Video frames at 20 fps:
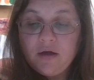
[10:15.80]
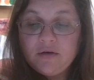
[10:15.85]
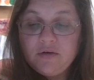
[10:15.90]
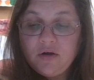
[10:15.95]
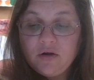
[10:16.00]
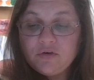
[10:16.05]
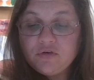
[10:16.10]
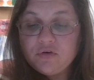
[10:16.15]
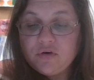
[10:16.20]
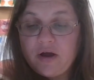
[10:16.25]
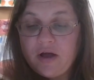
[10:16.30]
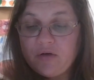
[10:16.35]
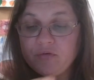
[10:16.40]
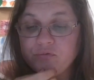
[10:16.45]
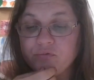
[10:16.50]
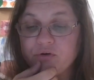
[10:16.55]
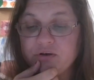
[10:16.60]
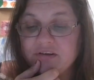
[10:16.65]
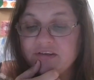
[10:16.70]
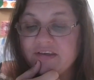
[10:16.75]
Dr.
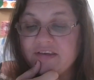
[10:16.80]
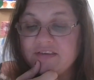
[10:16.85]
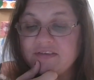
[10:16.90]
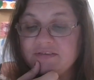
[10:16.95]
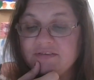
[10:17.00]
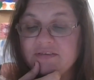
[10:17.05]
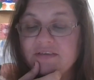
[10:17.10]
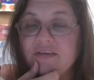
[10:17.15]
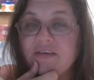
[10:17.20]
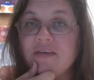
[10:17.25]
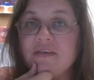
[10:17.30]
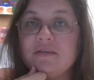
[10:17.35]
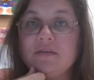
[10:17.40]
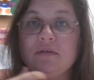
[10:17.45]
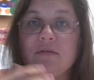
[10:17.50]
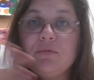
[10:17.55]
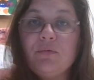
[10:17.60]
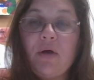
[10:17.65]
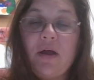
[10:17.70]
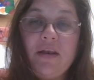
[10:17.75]
Alfred Kinsey's
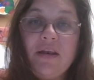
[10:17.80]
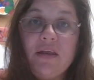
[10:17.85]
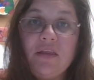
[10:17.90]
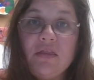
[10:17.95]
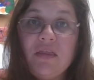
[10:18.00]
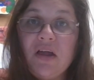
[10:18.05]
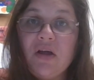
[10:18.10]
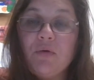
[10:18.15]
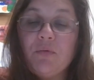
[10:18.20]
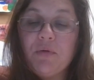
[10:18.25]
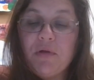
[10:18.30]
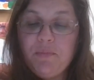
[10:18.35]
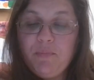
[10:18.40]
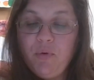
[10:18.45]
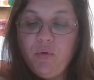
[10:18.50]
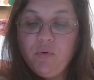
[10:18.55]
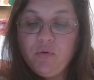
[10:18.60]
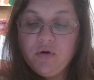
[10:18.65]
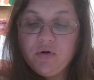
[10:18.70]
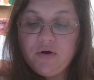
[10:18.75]
is writing their
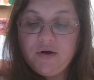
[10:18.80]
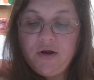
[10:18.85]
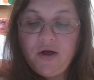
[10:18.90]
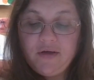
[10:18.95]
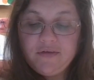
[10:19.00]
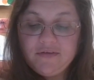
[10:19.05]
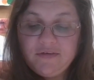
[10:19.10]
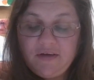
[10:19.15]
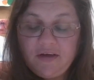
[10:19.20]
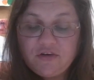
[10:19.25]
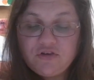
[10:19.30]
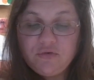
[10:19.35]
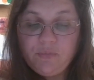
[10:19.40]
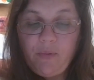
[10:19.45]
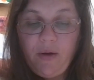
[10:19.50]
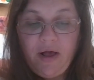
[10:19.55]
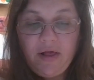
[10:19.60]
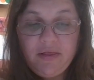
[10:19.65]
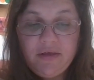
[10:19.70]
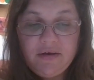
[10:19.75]
report on
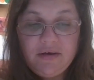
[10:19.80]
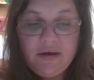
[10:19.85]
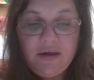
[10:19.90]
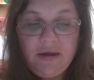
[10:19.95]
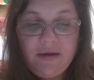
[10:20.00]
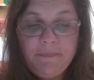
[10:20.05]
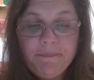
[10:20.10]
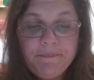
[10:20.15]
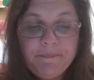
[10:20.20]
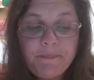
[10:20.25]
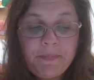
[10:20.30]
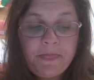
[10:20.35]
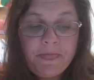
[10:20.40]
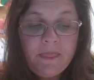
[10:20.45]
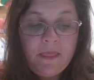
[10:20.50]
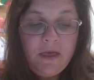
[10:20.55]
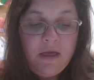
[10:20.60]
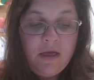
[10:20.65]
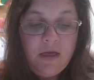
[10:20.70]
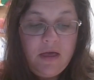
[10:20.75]
sexuality.
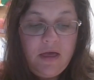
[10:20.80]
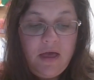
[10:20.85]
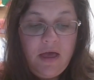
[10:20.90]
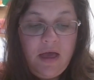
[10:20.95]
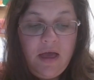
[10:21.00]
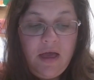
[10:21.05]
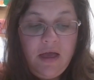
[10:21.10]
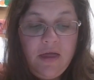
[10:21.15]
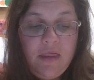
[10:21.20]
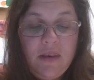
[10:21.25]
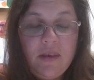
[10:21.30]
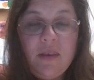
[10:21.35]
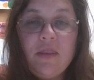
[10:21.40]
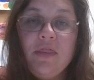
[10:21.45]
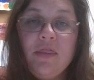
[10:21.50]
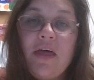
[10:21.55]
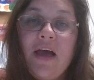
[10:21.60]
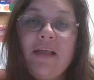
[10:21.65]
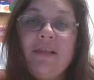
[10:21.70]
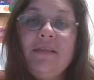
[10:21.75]
And
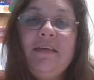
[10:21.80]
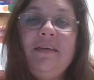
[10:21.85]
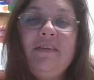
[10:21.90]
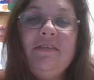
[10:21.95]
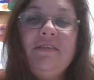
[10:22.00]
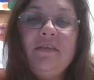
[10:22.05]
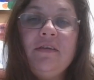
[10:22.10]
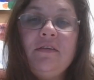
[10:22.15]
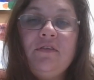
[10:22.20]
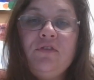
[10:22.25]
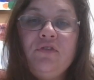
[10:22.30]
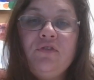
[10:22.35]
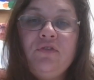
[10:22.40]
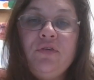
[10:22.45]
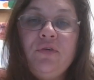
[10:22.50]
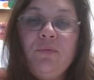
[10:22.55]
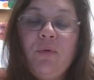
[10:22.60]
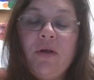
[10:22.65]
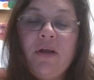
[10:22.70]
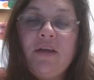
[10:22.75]
that leads us
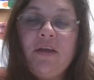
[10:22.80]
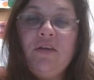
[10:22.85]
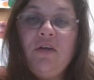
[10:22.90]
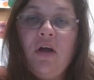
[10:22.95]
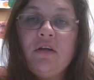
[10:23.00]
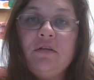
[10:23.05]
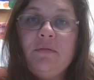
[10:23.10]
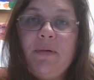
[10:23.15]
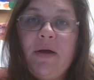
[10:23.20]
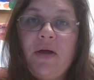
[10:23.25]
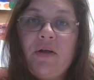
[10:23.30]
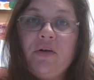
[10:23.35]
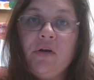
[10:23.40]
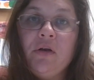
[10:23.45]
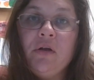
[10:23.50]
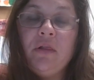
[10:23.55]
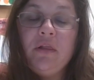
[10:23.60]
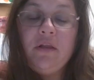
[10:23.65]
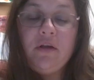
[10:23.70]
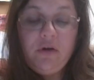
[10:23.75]
to what I talked about
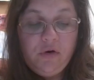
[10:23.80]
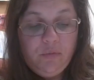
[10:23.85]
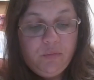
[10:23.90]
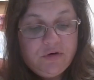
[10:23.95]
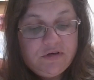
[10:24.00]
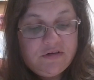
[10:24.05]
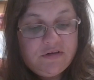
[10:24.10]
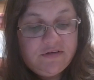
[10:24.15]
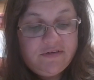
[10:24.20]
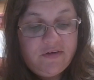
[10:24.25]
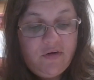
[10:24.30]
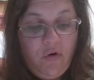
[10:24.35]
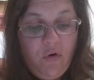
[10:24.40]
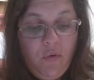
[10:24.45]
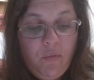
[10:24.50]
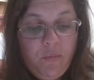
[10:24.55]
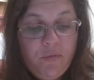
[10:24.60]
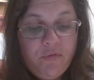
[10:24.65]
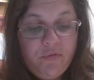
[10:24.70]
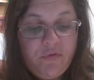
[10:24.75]
earlier, which is the
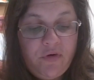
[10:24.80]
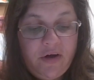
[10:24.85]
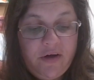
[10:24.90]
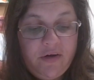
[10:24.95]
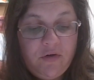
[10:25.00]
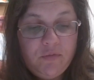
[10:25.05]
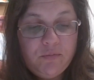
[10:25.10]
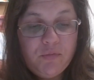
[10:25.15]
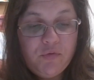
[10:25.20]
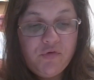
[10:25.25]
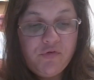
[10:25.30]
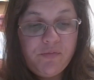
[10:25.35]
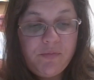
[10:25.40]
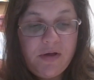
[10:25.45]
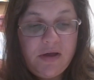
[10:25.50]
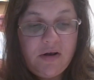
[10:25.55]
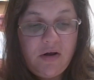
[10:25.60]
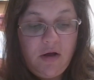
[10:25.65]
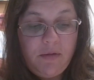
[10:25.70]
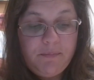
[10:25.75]
homophile
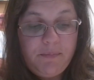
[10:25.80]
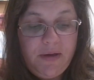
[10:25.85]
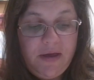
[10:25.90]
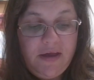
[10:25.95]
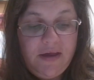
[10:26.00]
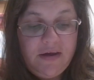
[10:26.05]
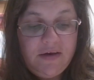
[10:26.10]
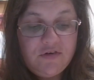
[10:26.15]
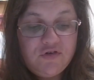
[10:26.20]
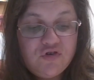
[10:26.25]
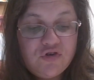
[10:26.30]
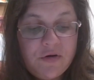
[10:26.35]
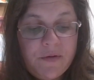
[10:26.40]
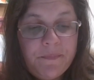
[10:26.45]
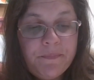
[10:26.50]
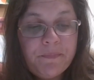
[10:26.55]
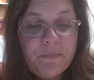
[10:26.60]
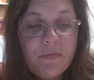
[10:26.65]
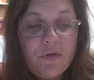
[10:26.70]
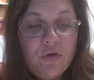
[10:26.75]
movement on page
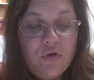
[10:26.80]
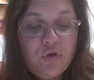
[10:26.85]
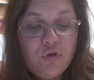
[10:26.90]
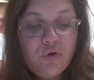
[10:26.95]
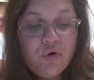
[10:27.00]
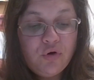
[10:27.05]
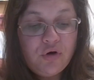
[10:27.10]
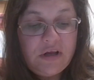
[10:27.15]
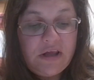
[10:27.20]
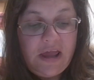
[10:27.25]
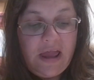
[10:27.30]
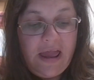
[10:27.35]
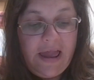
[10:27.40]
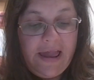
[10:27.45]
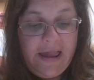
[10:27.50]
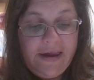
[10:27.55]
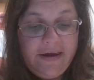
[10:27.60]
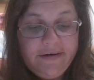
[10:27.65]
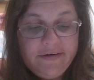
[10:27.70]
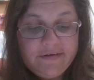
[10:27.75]

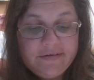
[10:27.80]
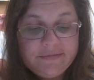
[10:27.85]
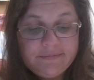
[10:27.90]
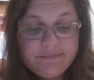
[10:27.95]
38.